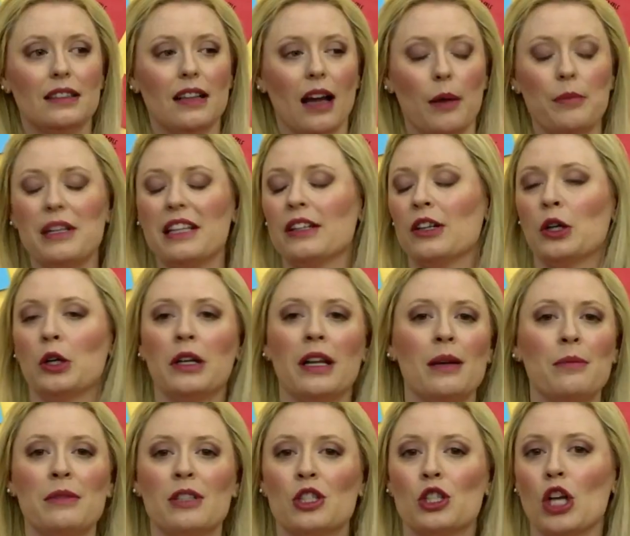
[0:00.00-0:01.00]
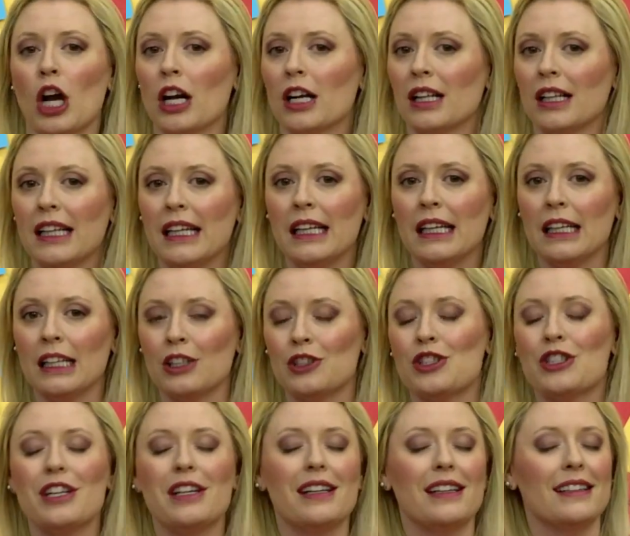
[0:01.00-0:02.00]
I mean, her name is Jacqueline.
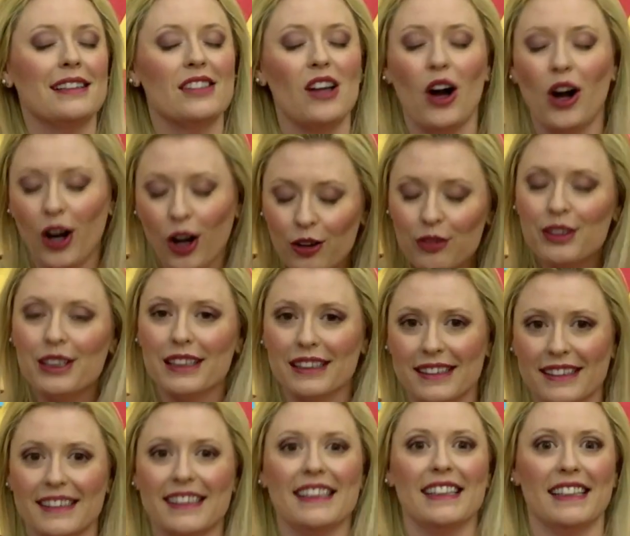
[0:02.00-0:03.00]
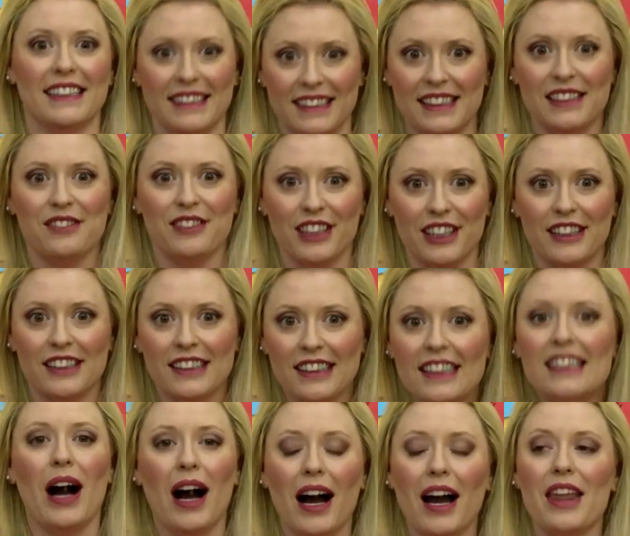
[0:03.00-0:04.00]
She is obviously a diva.
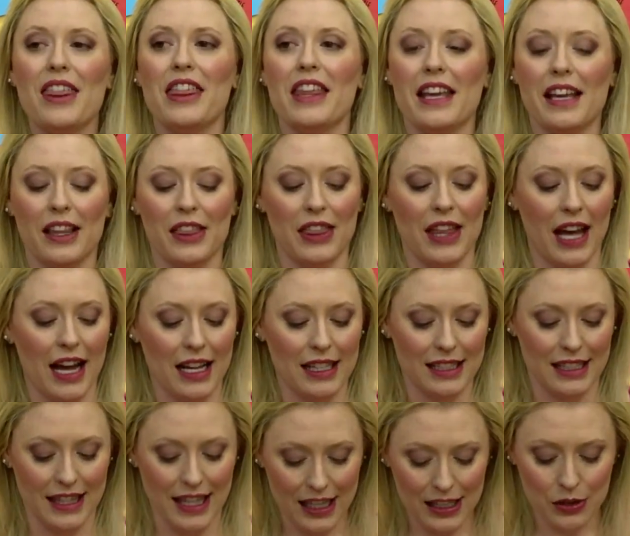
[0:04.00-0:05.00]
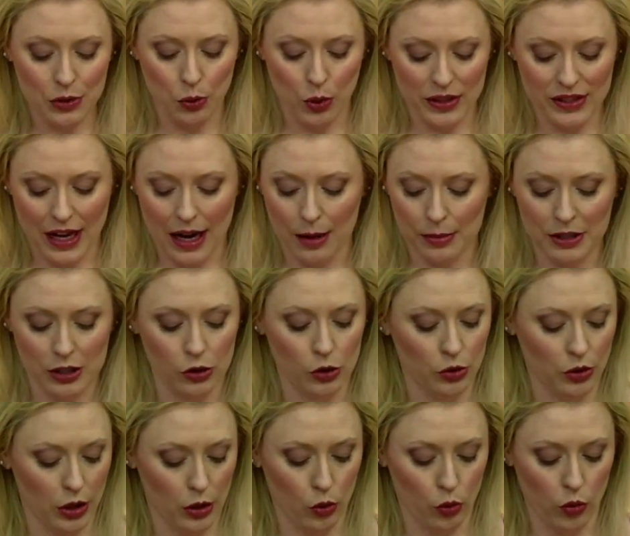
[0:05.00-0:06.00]
I think that this was
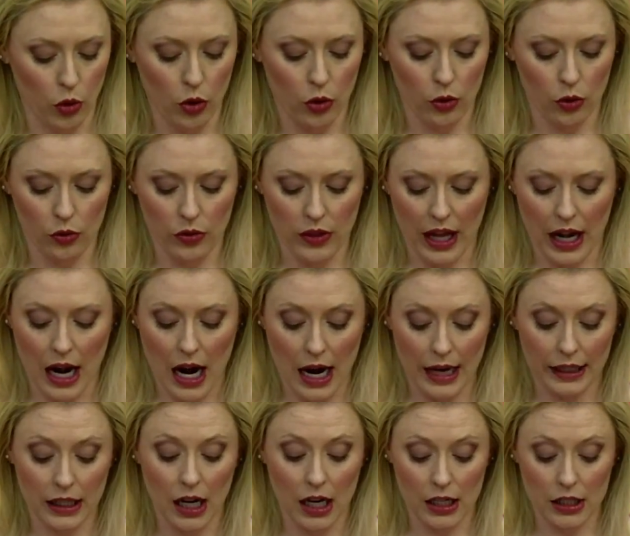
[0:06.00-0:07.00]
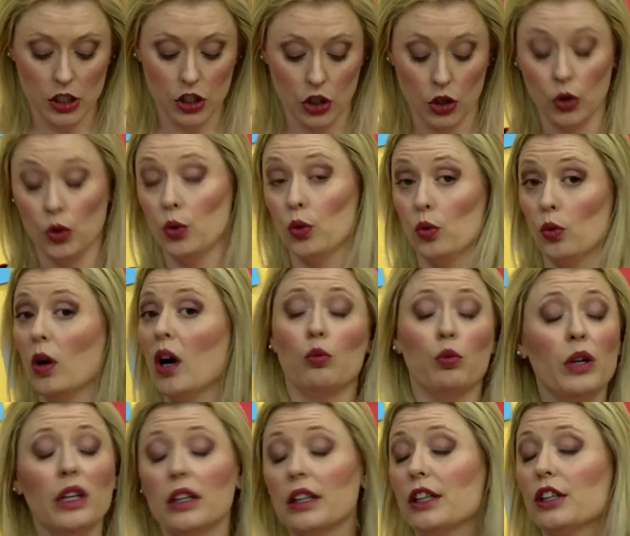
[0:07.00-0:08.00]
absolutely the role that I got to
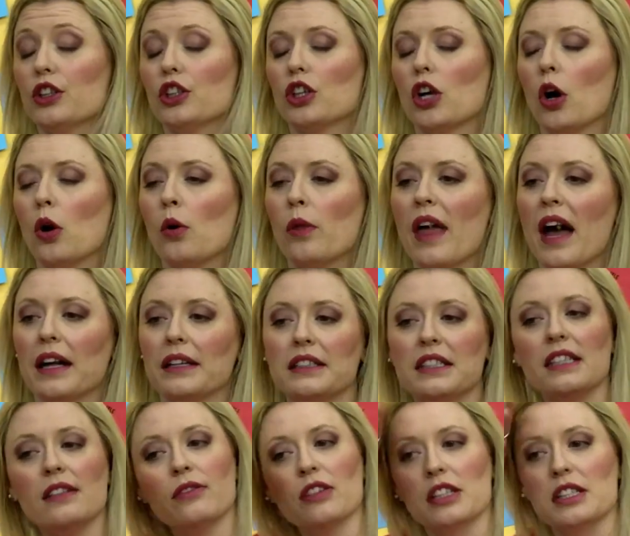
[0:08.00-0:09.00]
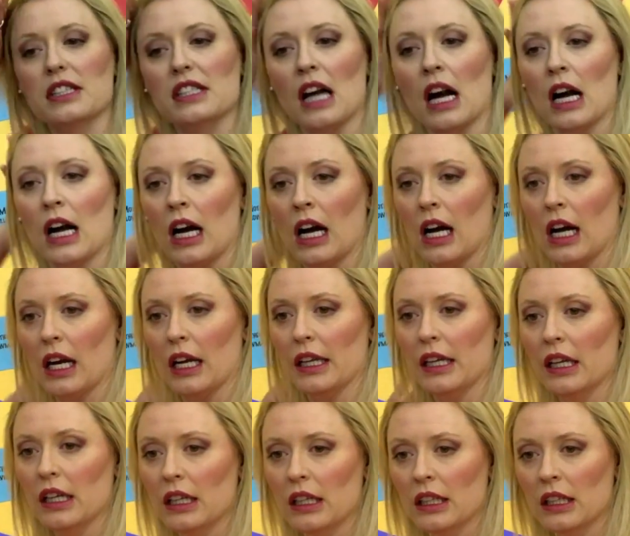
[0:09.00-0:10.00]
really show that diva side
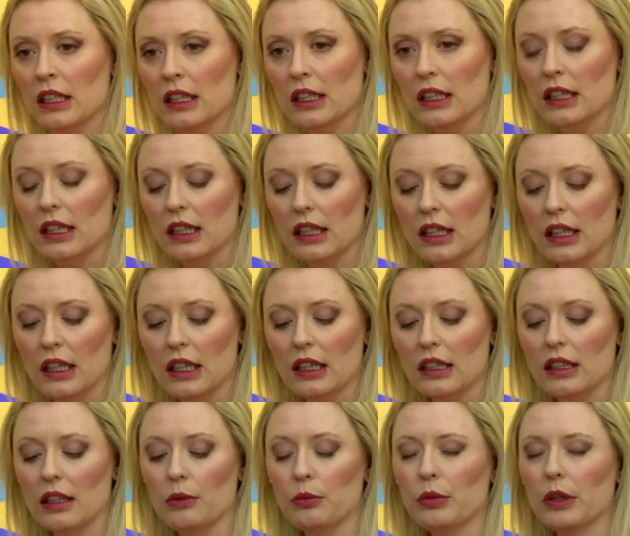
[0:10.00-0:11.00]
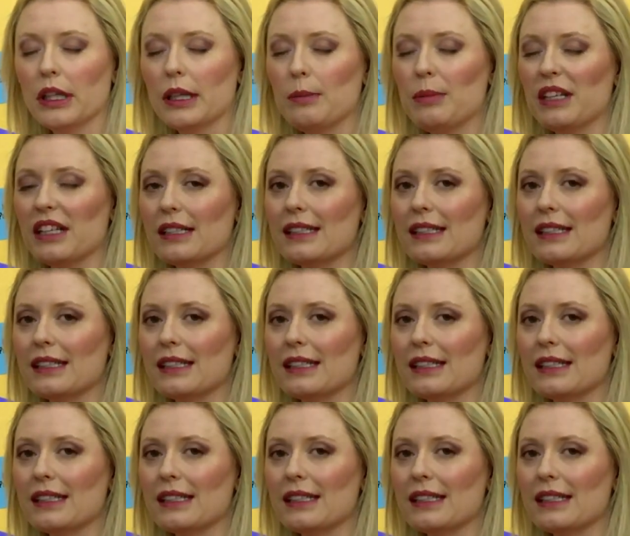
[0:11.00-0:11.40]
and really be a